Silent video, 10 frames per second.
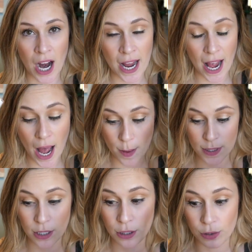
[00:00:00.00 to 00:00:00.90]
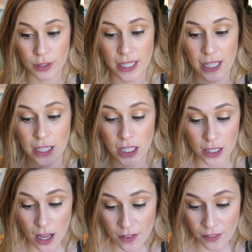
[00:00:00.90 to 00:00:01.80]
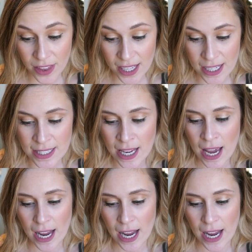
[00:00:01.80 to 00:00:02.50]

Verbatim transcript: I absolutely love these.